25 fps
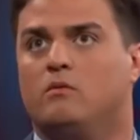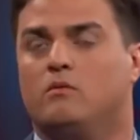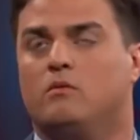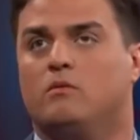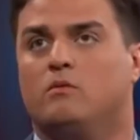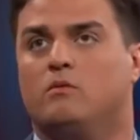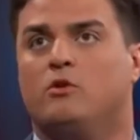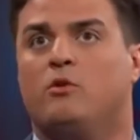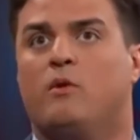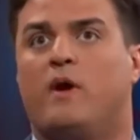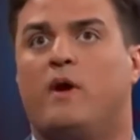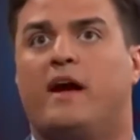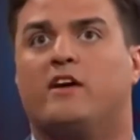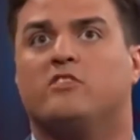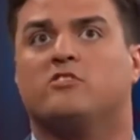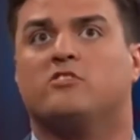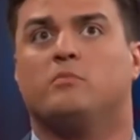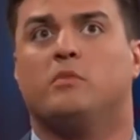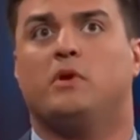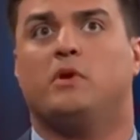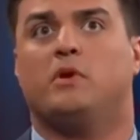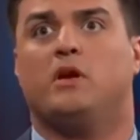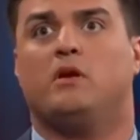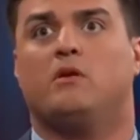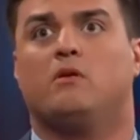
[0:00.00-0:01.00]
You asked
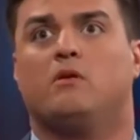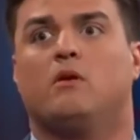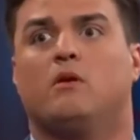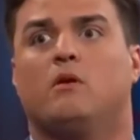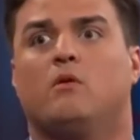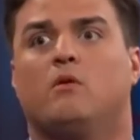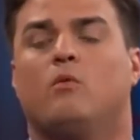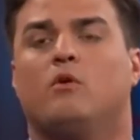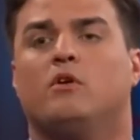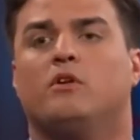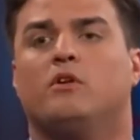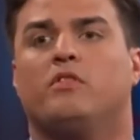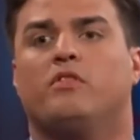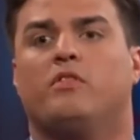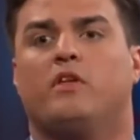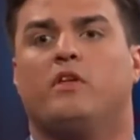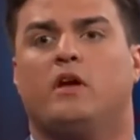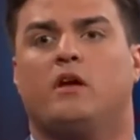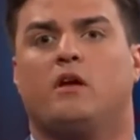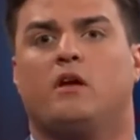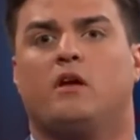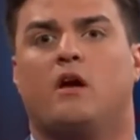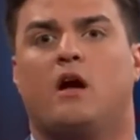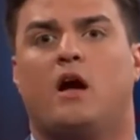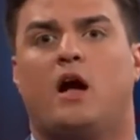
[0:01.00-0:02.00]
me one
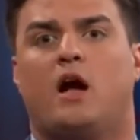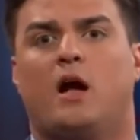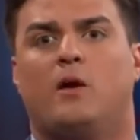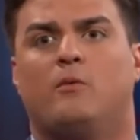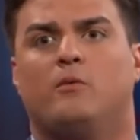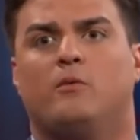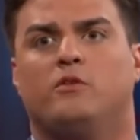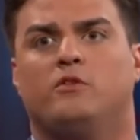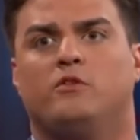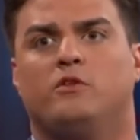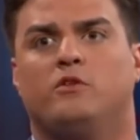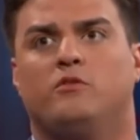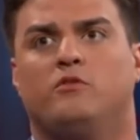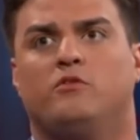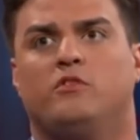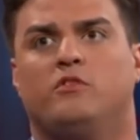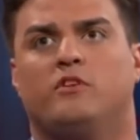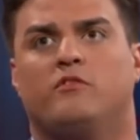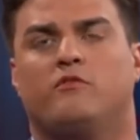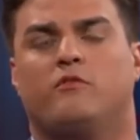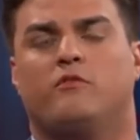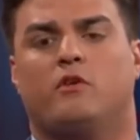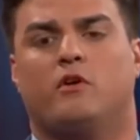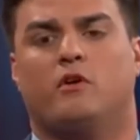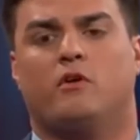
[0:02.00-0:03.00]
thing I would do
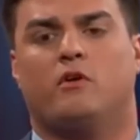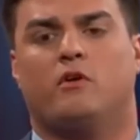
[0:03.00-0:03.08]
different.